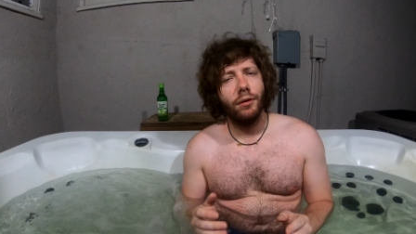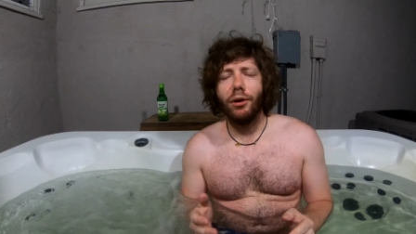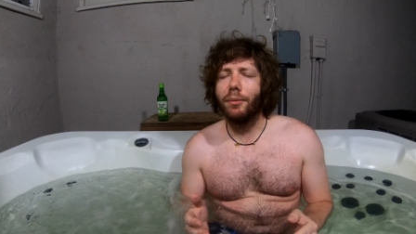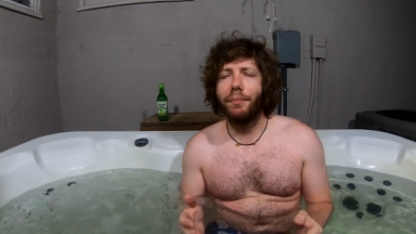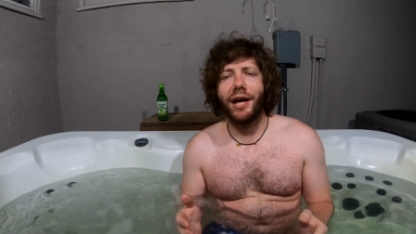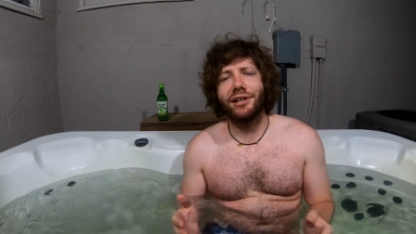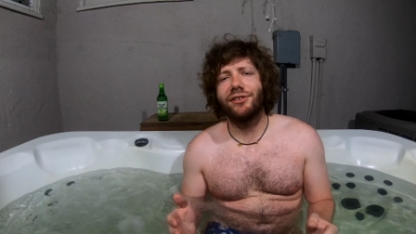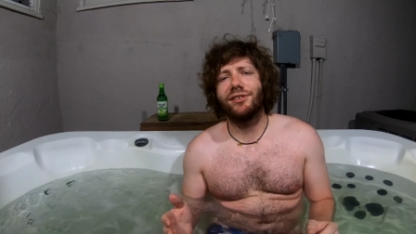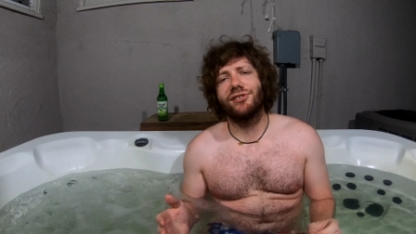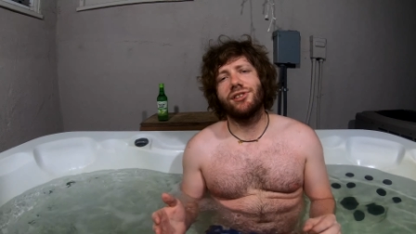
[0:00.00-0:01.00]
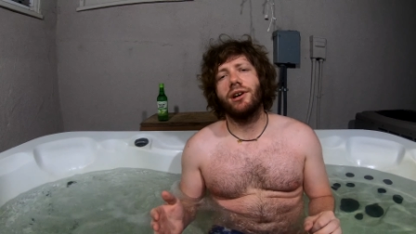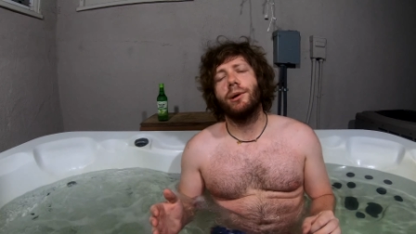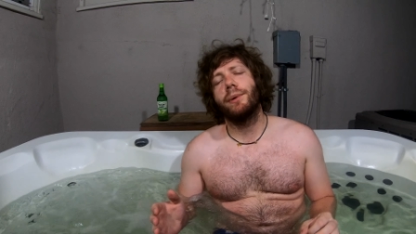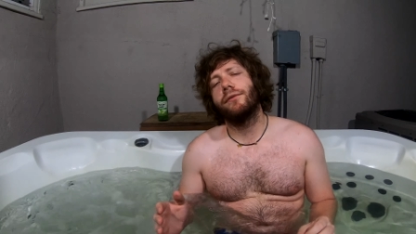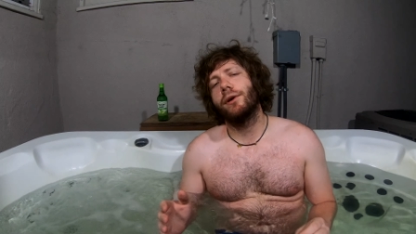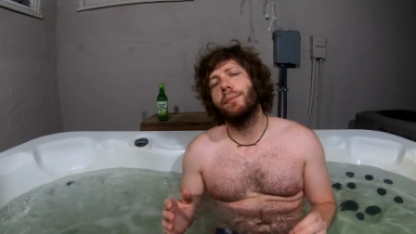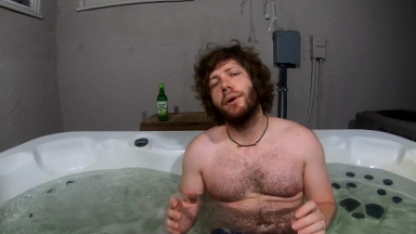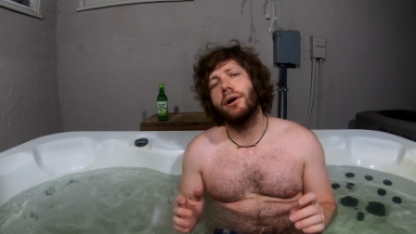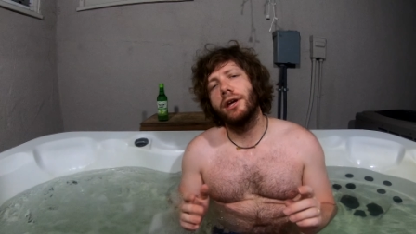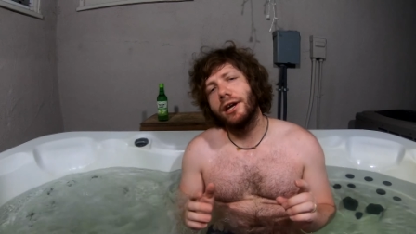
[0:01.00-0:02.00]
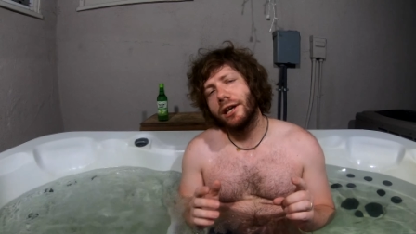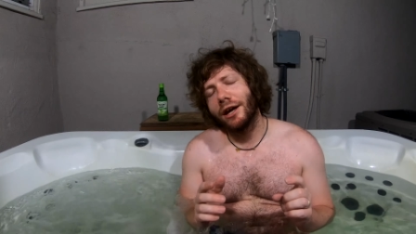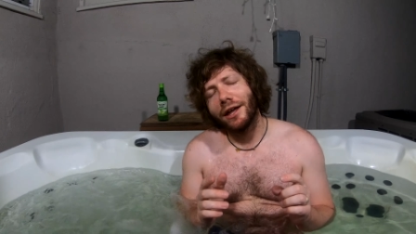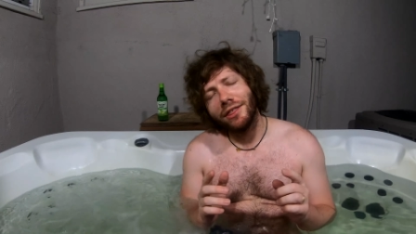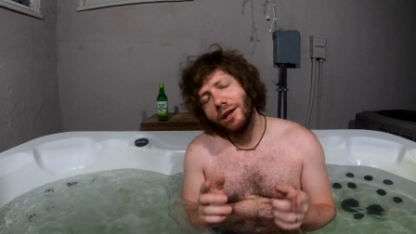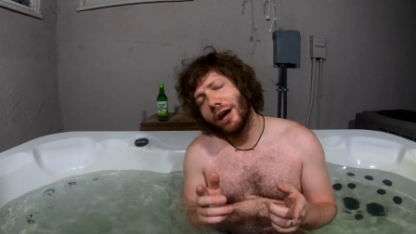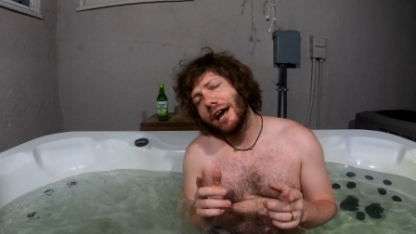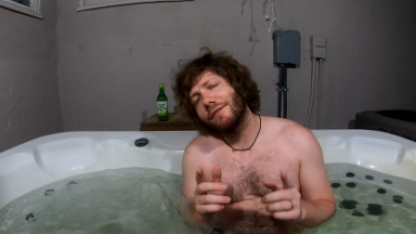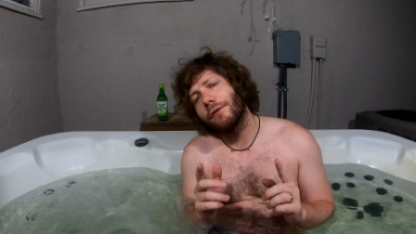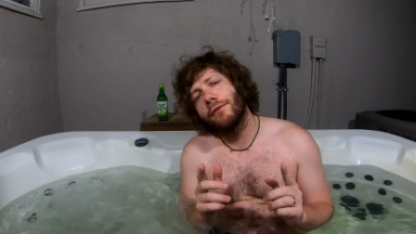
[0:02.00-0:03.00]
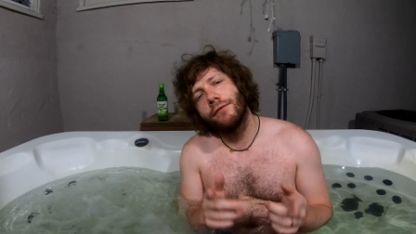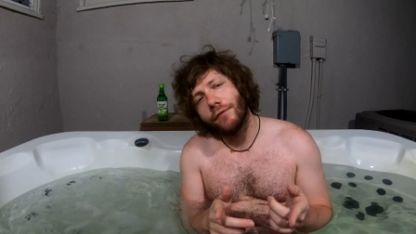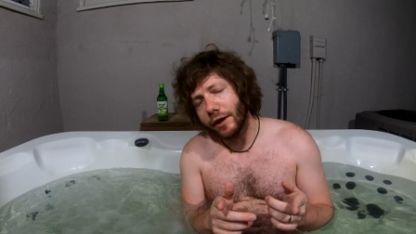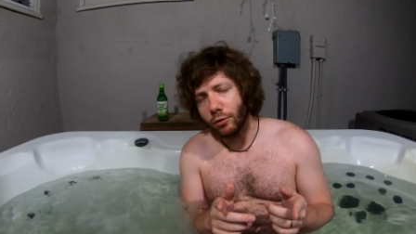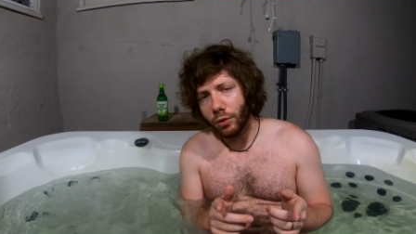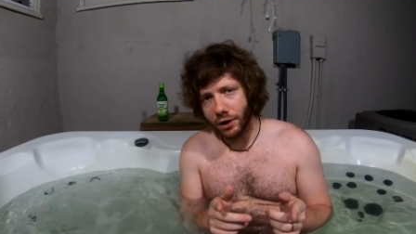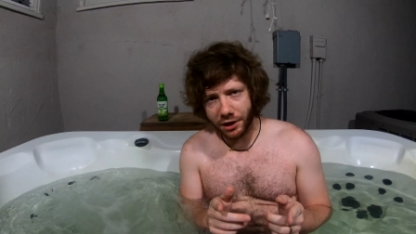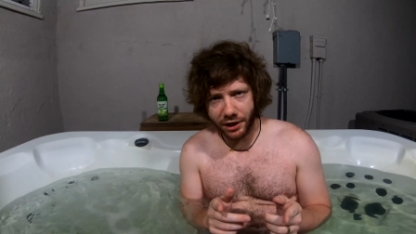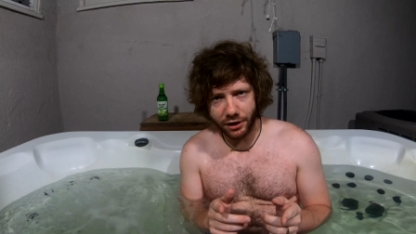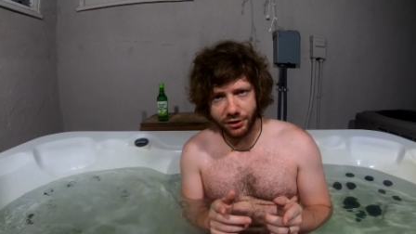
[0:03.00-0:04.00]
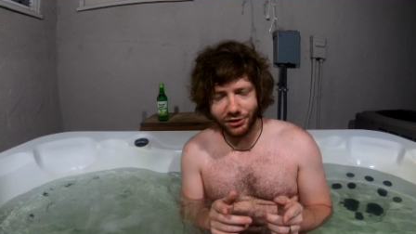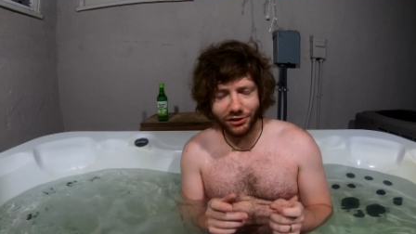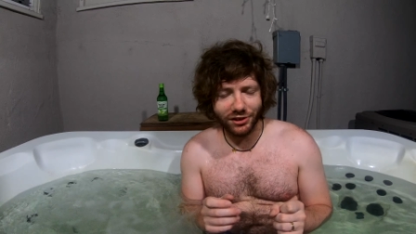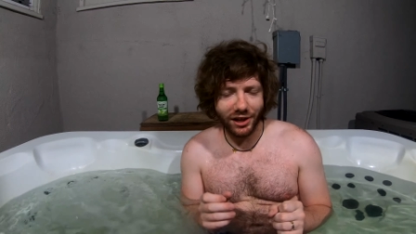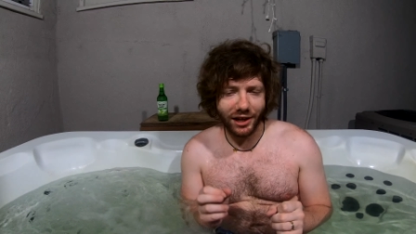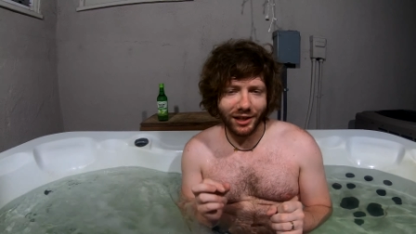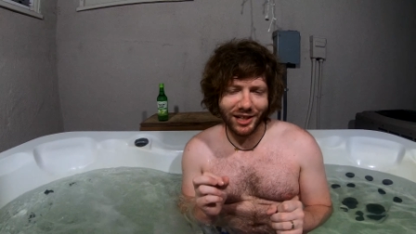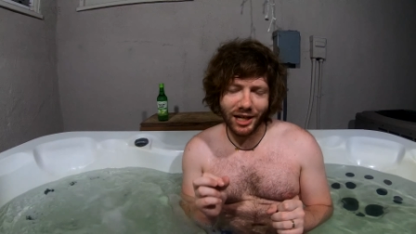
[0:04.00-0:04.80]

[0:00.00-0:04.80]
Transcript: Welcome back to the tub, everybody. Now, I think I have a fun one here today.